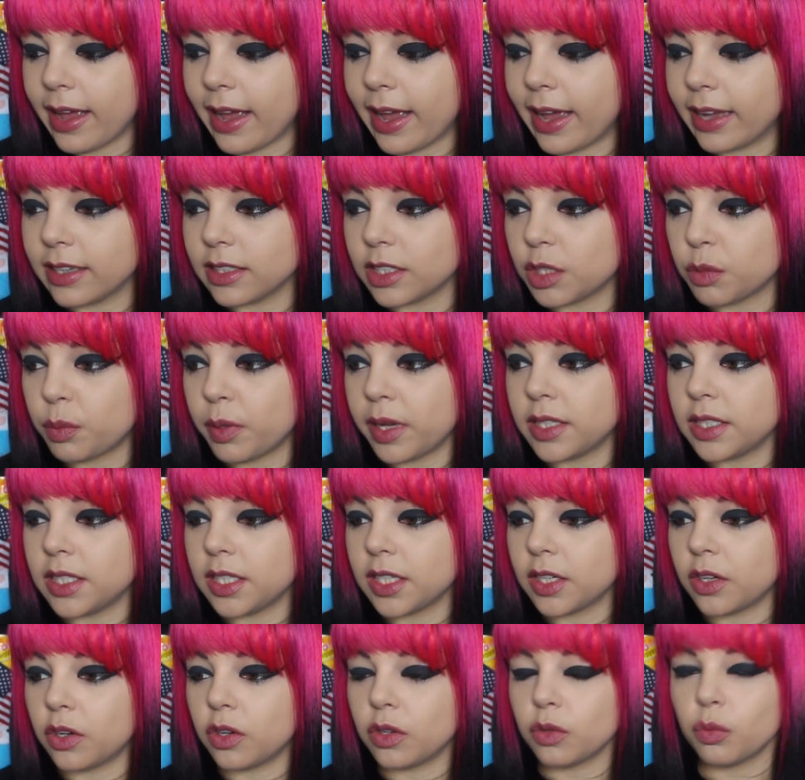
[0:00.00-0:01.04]
And
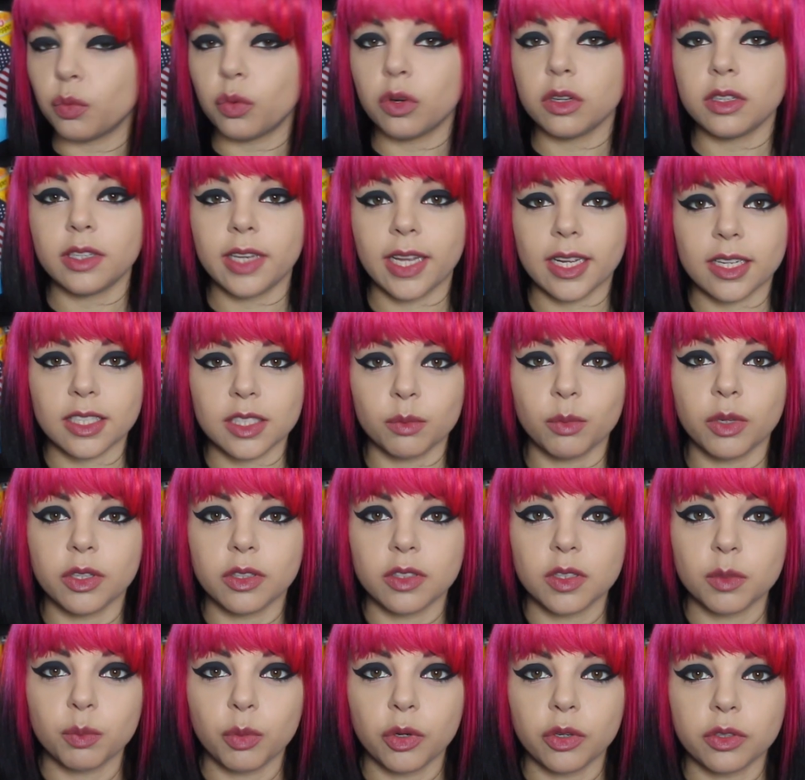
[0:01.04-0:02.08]
depending on what next
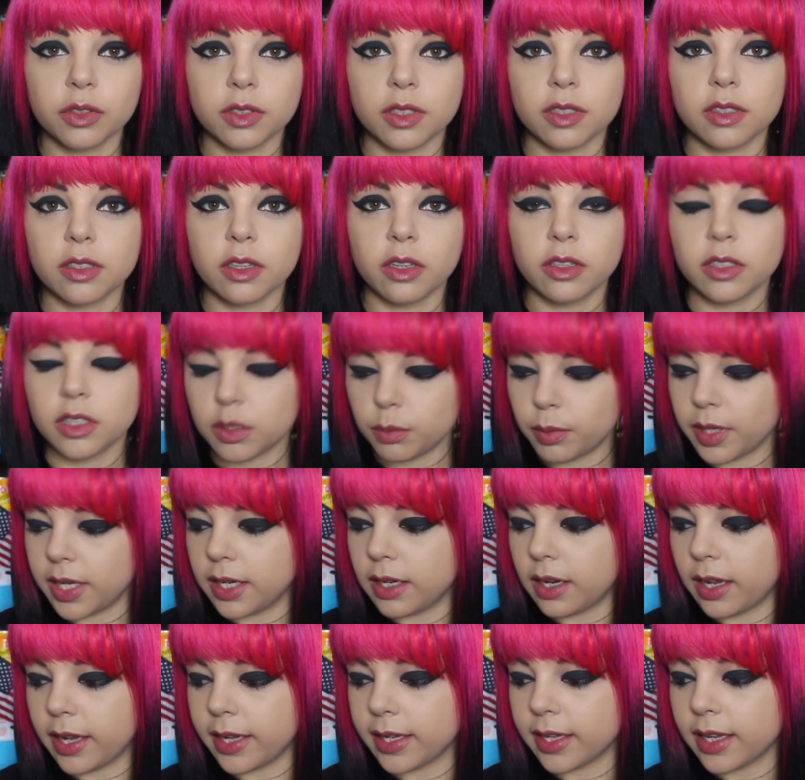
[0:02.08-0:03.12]
month's box is going to
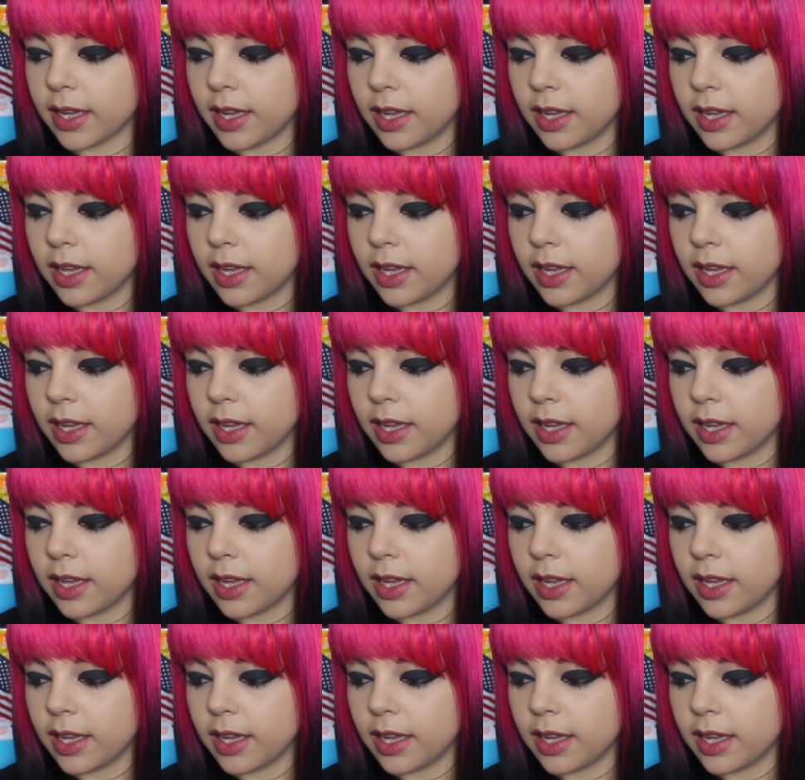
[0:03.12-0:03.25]
be like,